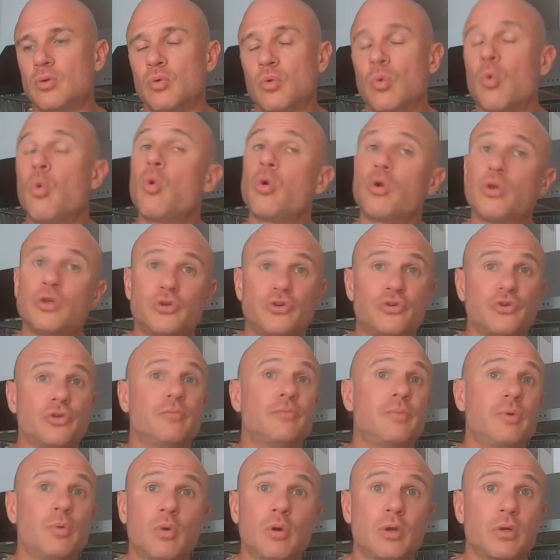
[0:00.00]
Or you shouldn't
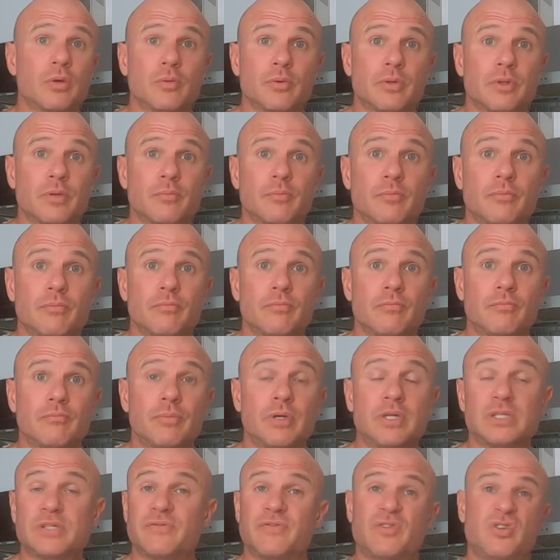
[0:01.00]
be working with them.
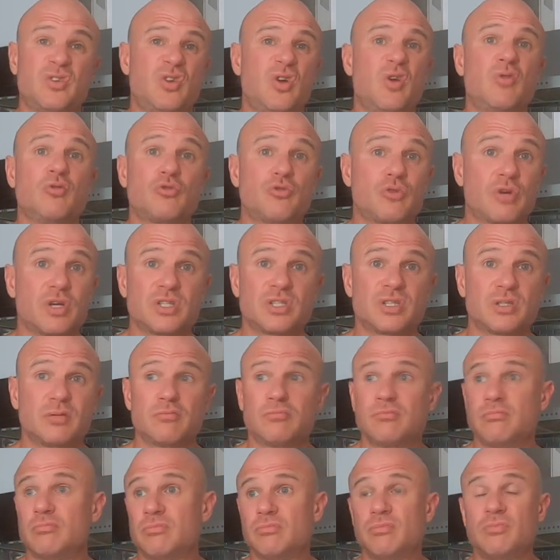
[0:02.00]
Because if you don't trust them,
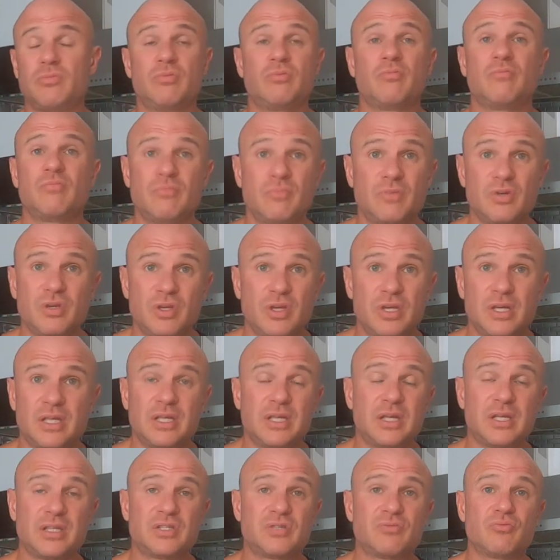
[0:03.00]

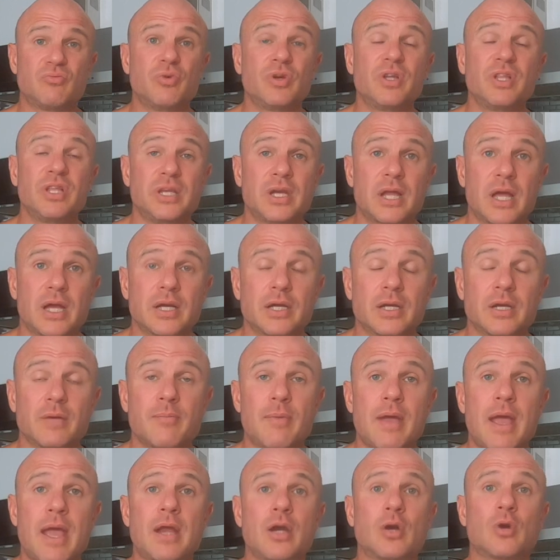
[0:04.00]
it's really not going to
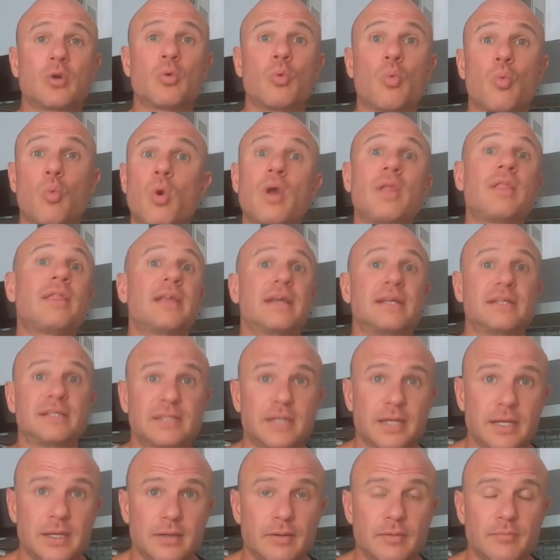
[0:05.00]
matter what they
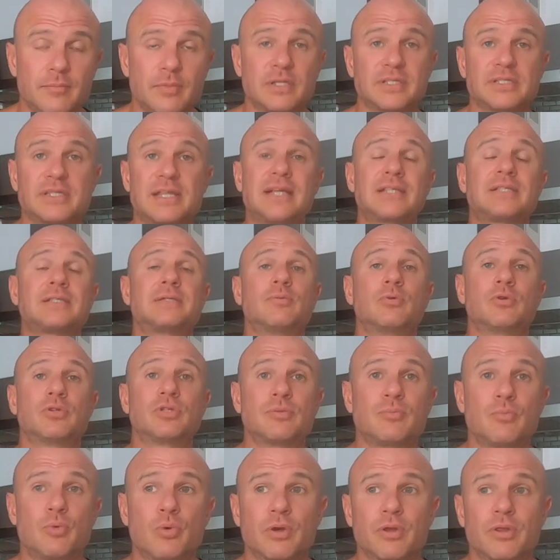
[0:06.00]
say, because that's the most
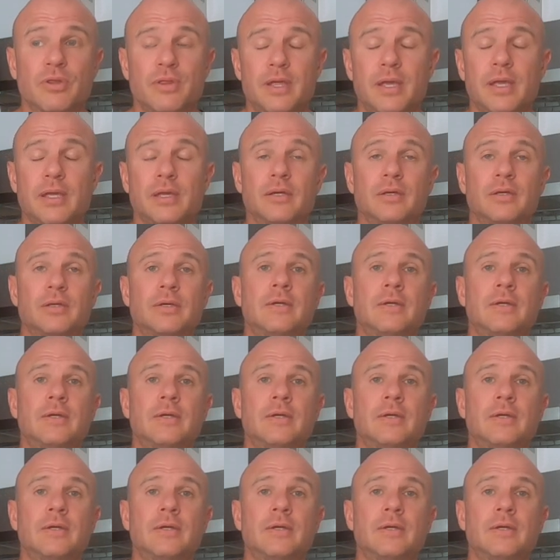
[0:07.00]
important thing.